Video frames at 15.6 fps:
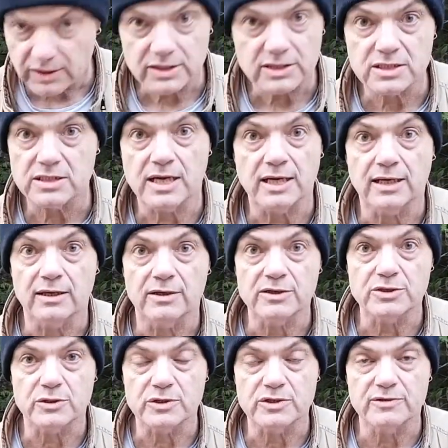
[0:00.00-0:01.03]
It's taken all
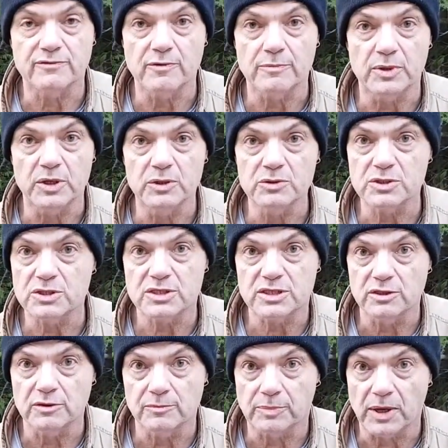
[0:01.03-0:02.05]
sorts of abuse,
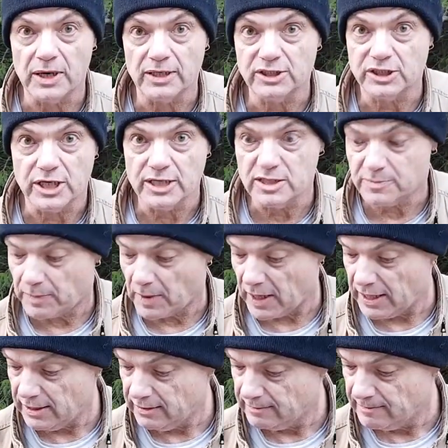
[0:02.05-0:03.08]
still shines
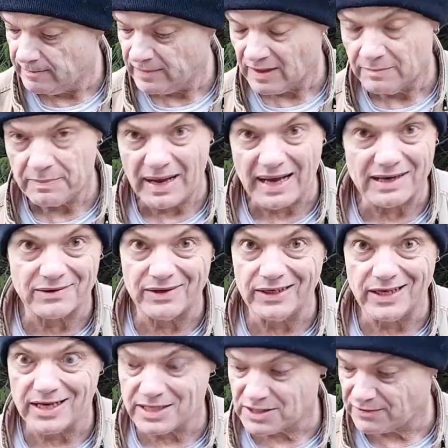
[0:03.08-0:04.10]
bright, battery
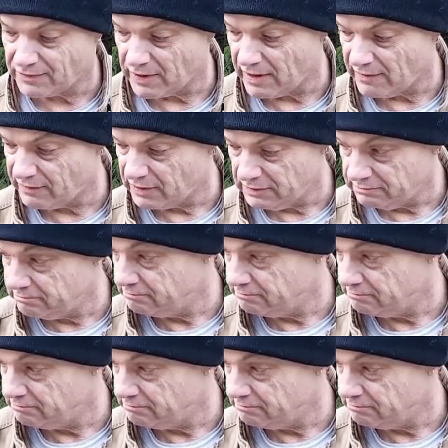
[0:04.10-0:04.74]
lasts forever.